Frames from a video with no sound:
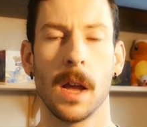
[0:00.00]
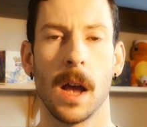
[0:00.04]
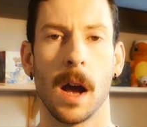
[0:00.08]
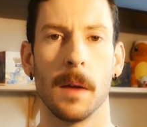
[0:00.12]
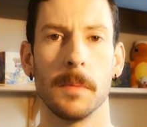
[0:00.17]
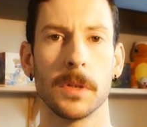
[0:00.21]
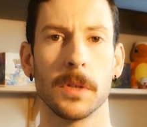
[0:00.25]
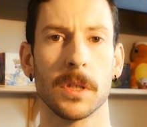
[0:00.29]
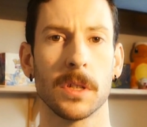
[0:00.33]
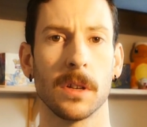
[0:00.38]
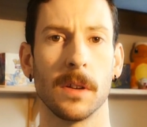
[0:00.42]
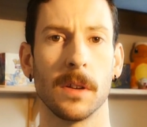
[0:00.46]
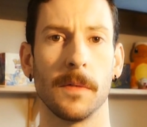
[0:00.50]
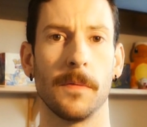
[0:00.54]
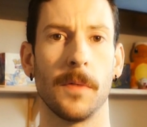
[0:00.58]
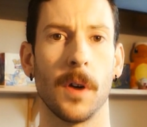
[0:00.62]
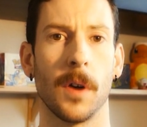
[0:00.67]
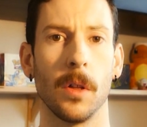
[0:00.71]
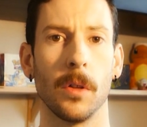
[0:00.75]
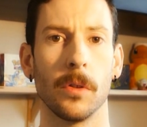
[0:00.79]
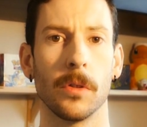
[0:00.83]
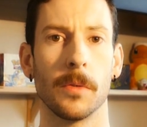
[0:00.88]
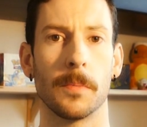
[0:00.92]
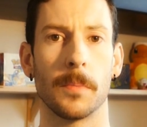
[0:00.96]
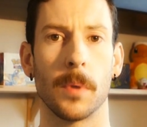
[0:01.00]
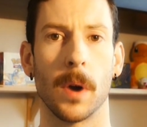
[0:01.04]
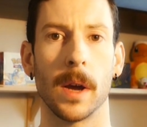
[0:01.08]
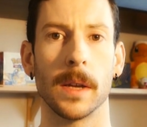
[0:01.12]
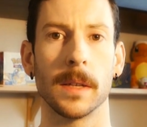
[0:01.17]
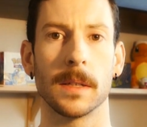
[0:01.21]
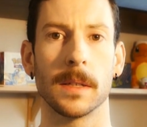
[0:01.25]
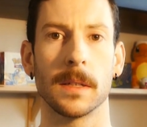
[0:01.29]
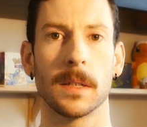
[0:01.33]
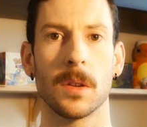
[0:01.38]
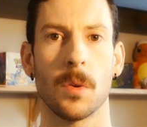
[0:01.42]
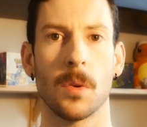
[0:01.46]
I'm just going to follow the
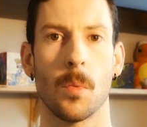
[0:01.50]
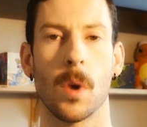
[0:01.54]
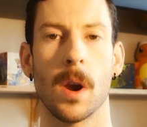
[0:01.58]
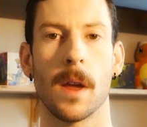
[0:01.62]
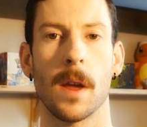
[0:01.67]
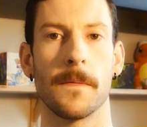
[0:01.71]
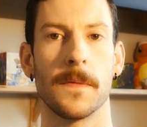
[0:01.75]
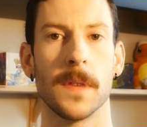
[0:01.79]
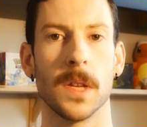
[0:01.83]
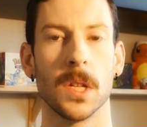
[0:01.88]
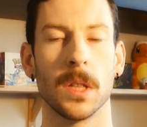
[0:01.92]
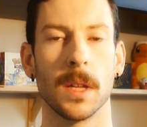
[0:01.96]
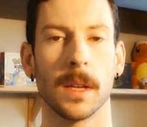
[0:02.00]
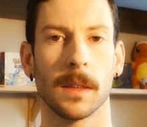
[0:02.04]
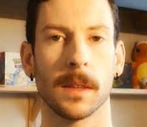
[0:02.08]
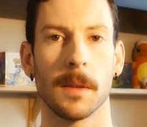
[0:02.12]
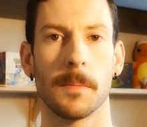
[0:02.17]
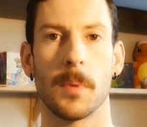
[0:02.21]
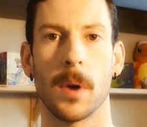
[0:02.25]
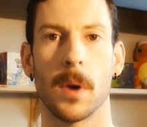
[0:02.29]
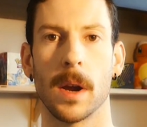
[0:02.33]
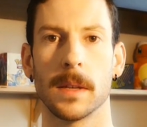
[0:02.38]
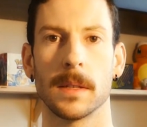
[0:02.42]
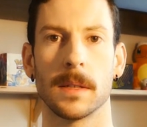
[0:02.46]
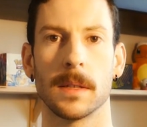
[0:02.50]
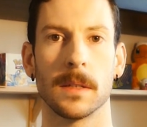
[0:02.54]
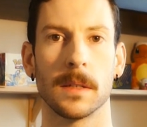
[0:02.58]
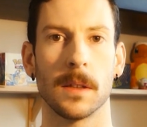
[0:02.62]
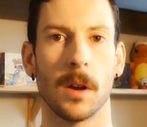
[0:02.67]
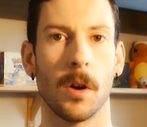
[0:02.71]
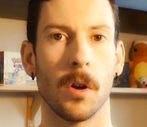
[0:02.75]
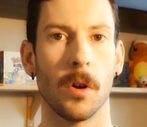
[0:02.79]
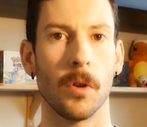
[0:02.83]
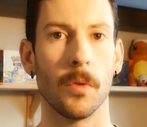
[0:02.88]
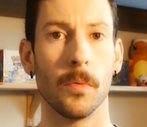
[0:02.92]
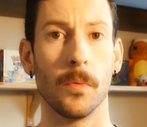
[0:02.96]
prices, and when I feel like the prices
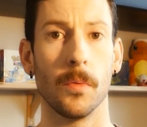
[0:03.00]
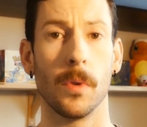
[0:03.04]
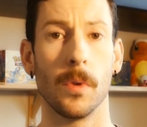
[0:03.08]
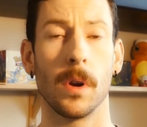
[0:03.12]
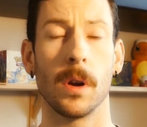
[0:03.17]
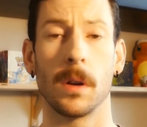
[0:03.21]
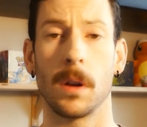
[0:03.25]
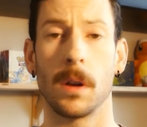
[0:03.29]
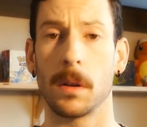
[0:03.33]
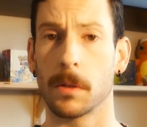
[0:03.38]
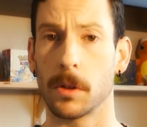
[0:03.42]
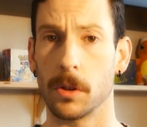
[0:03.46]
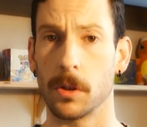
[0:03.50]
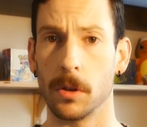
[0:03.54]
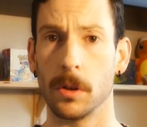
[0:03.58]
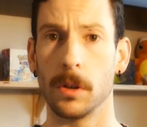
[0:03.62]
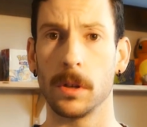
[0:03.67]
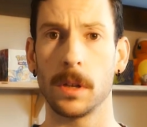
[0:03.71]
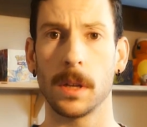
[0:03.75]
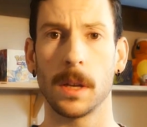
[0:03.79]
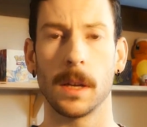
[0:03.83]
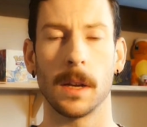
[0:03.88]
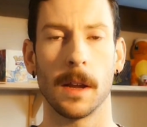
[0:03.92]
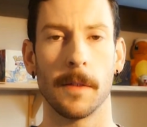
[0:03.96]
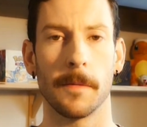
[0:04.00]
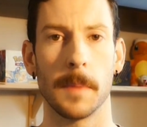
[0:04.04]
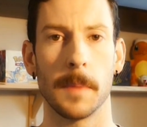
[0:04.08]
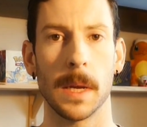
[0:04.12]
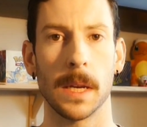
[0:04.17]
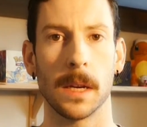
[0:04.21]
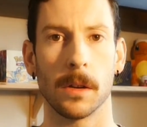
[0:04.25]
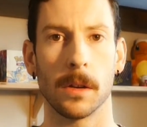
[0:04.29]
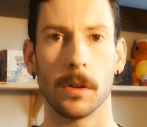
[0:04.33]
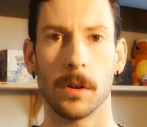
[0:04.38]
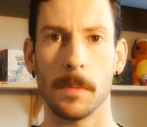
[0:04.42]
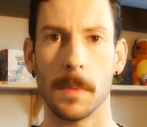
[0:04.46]
are good and I've
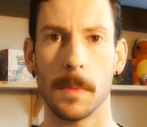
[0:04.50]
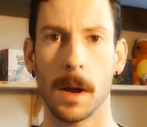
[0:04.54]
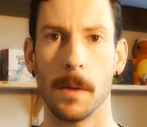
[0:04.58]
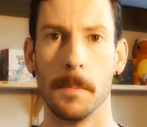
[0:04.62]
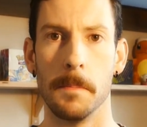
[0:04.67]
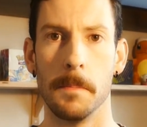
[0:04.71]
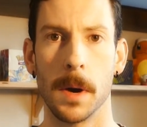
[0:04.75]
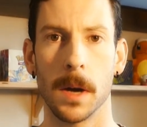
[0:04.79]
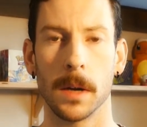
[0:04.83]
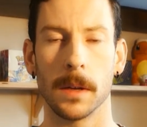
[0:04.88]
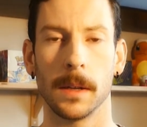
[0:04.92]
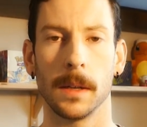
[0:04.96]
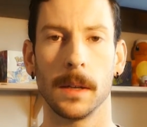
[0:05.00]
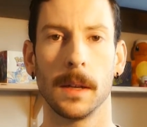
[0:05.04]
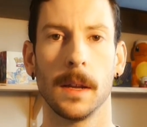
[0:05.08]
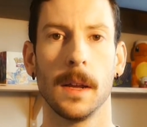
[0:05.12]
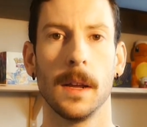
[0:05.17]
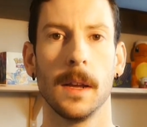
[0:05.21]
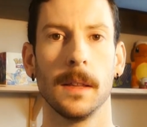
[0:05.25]
made a good amount of money,